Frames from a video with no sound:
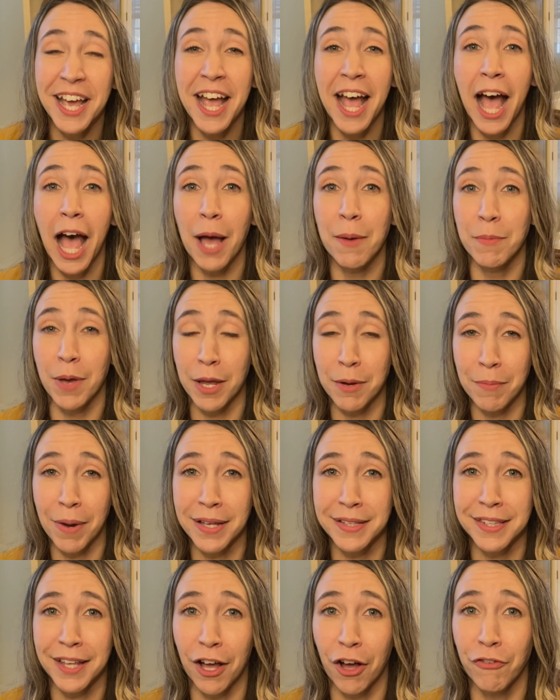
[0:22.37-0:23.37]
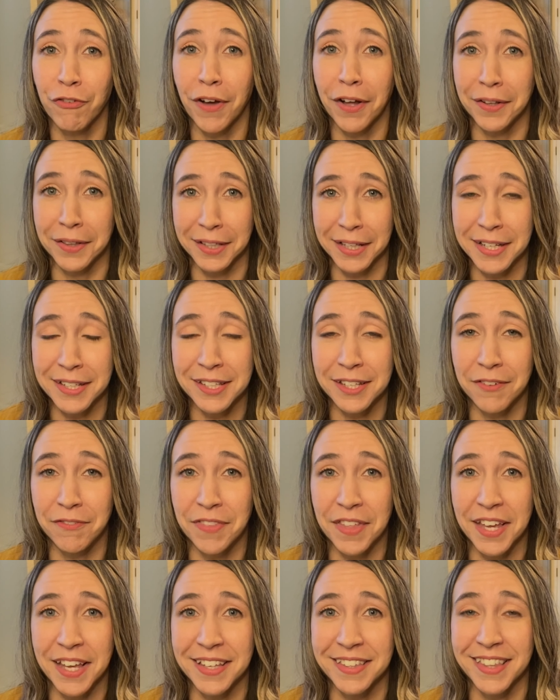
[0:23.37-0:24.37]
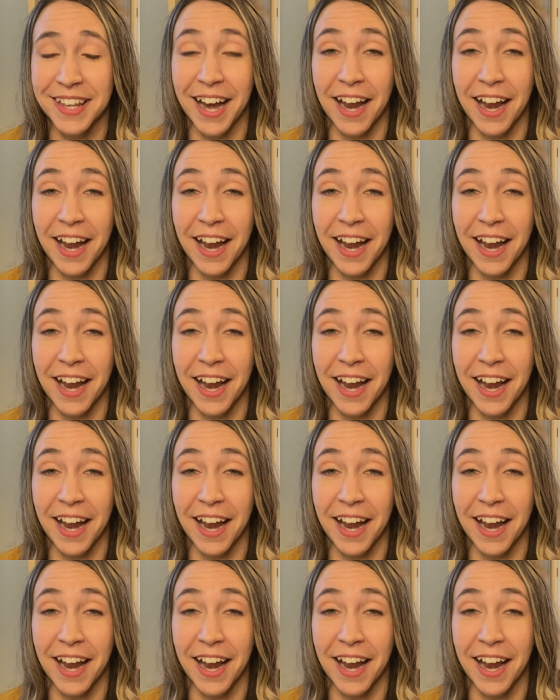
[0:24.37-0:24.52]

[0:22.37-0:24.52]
I made myself a list of things that I